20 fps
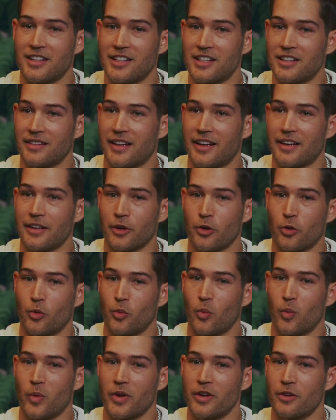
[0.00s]
any like
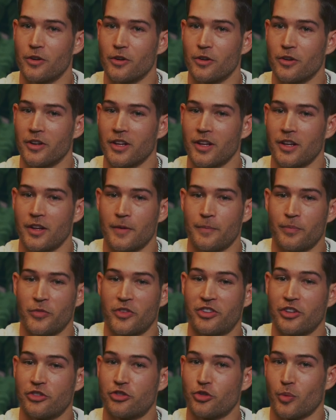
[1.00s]
weird
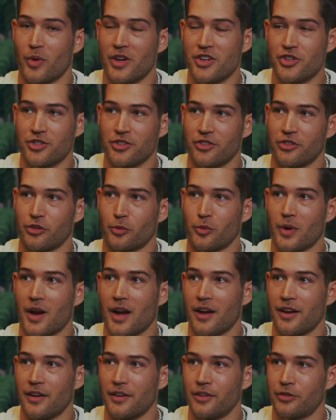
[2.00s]
situations
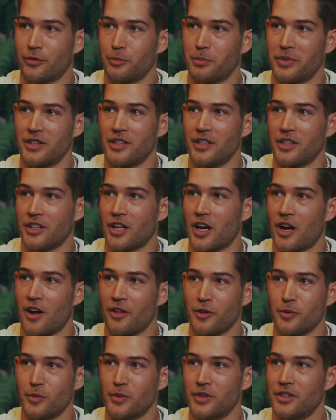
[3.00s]
arise being in
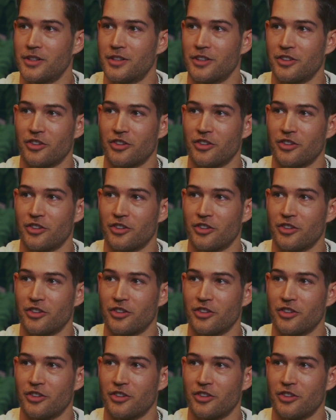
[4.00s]
Hollywood